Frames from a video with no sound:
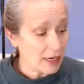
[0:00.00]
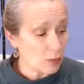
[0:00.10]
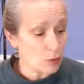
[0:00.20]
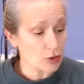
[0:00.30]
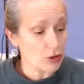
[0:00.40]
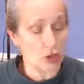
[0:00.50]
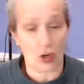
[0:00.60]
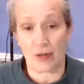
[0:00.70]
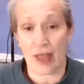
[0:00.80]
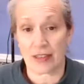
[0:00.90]
and it will
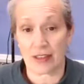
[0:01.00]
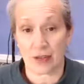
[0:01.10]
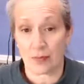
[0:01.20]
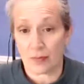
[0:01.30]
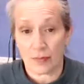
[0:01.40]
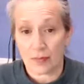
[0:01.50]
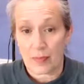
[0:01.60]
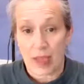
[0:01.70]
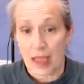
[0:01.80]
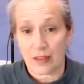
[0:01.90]
serve as
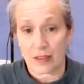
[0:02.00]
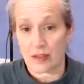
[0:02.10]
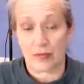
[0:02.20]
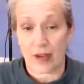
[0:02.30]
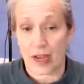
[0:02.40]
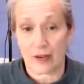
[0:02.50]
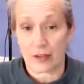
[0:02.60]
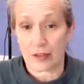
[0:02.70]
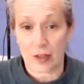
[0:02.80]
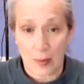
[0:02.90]
a
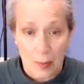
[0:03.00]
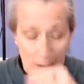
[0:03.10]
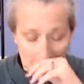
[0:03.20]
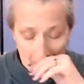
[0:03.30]
divider. So